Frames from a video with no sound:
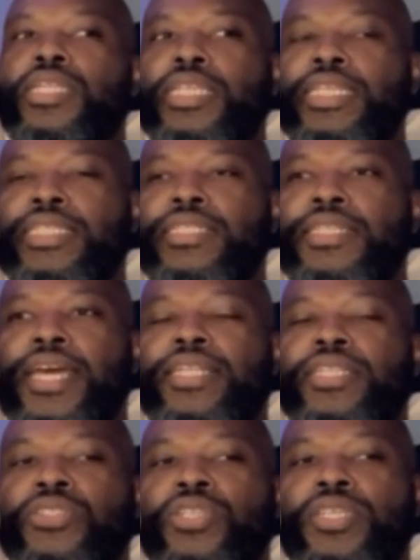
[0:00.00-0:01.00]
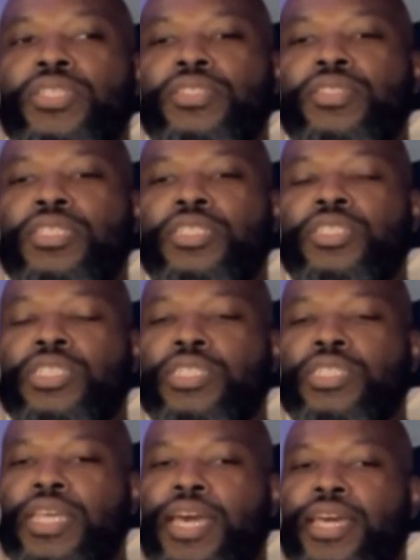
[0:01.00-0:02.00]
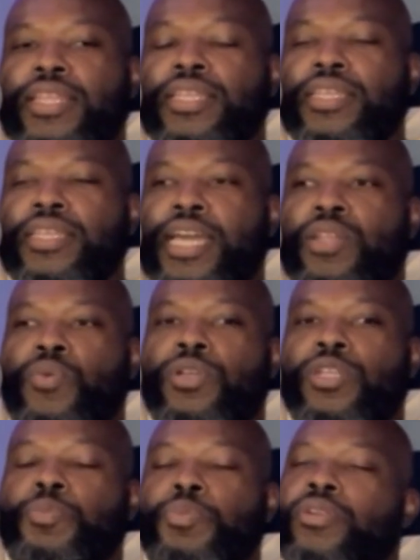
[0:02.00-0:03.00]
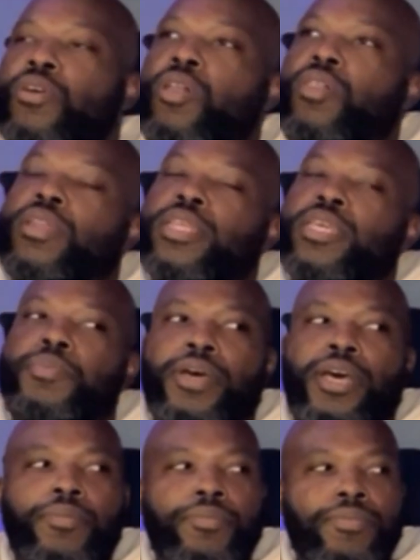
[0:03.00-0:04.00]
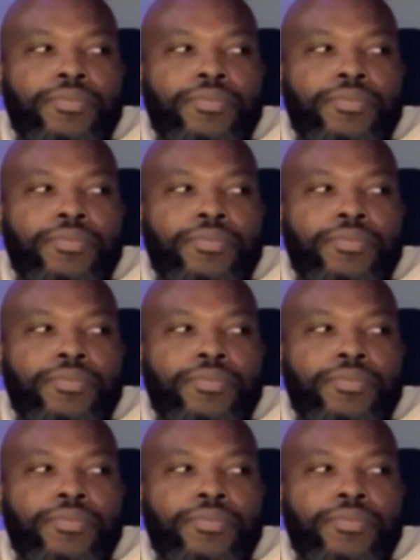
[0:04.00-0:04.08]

it's not just it's not. I don't want to put it all on hip hop.